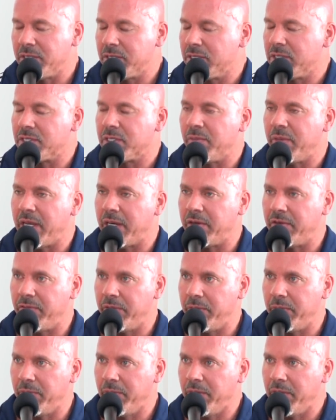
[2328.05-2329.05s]
It's just a matter of
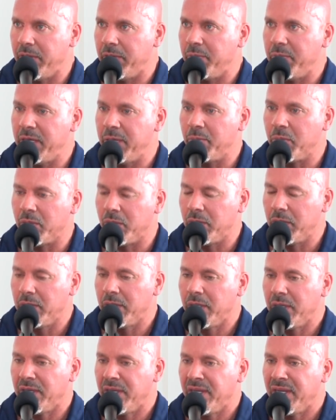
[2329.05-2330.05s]
that people,
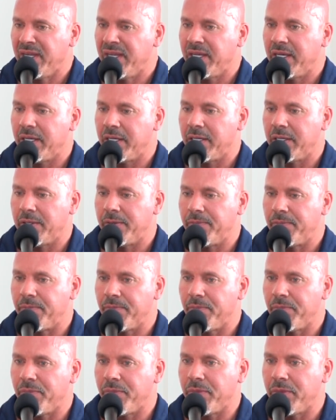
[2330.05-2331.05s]

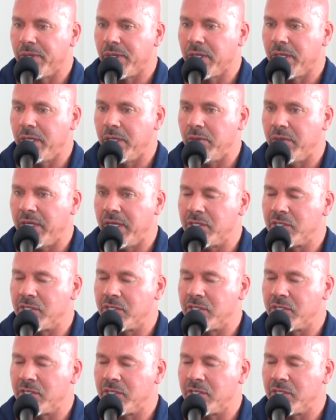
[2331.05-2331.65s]
they